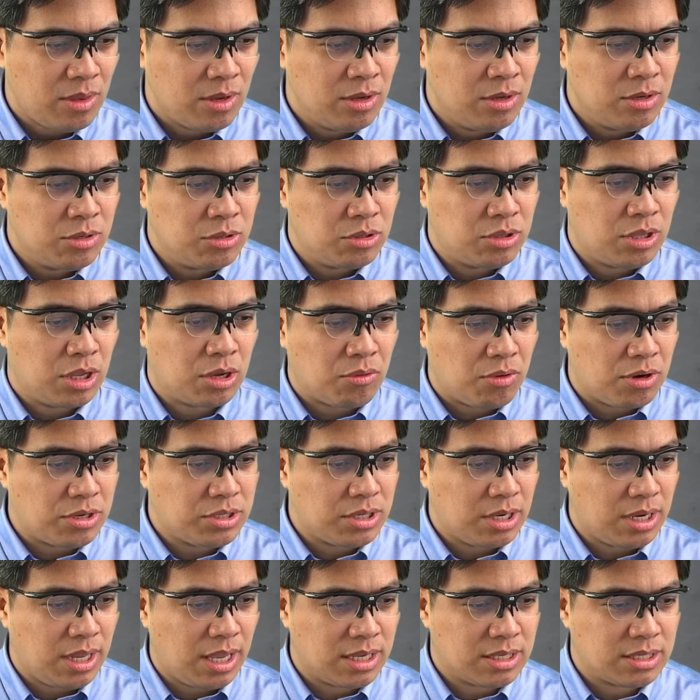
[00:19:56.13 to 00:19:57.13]
So the
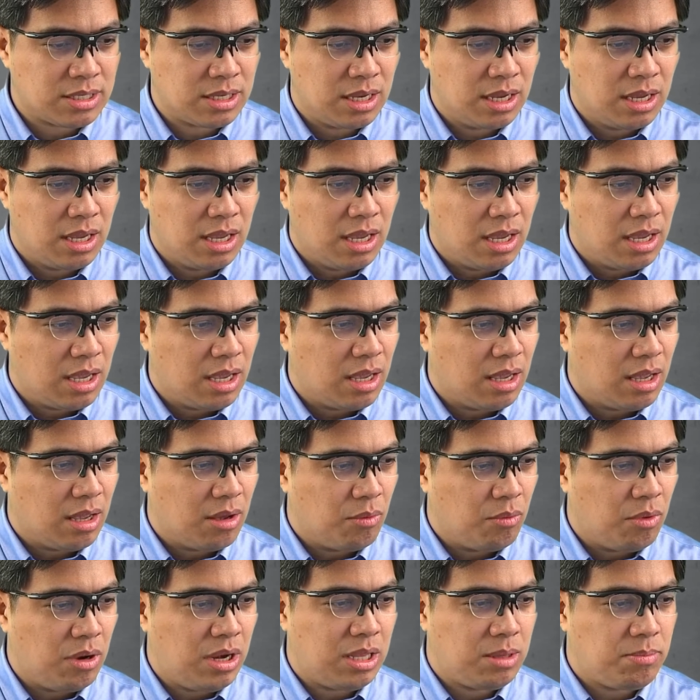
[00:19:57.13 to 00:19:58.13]
question is,
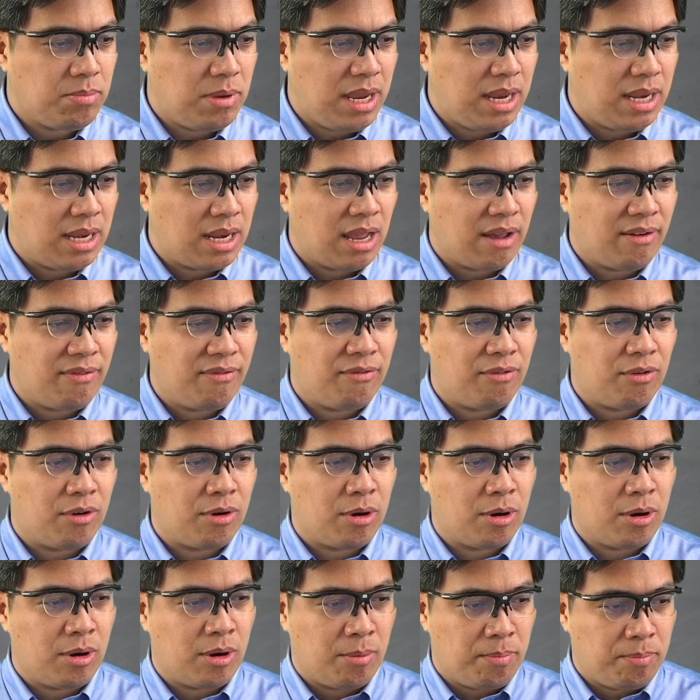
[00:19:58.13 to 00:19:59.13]
will it be enough
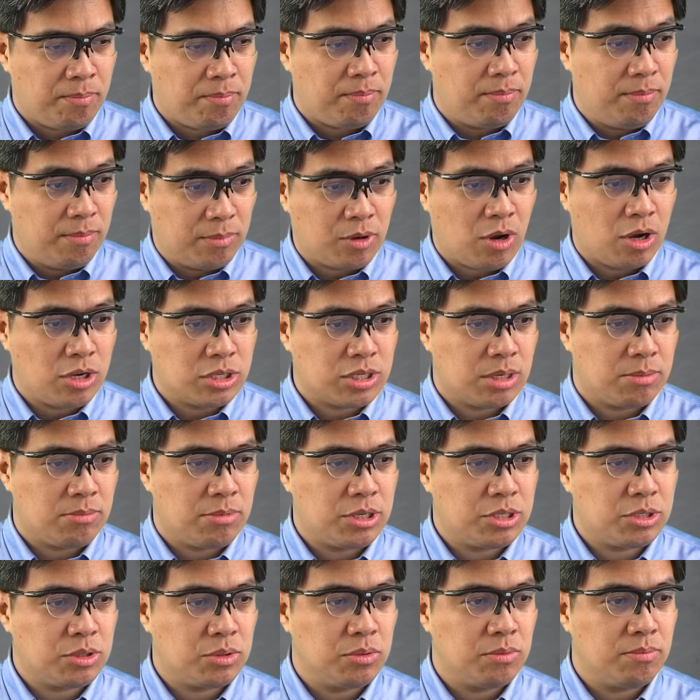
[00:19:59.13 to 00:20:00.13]
for
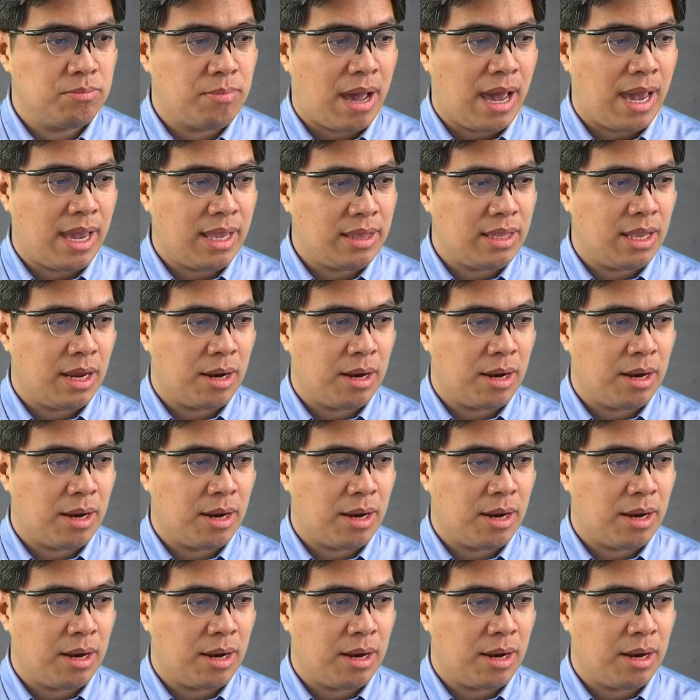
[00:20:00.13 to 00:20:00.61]
customers to buy their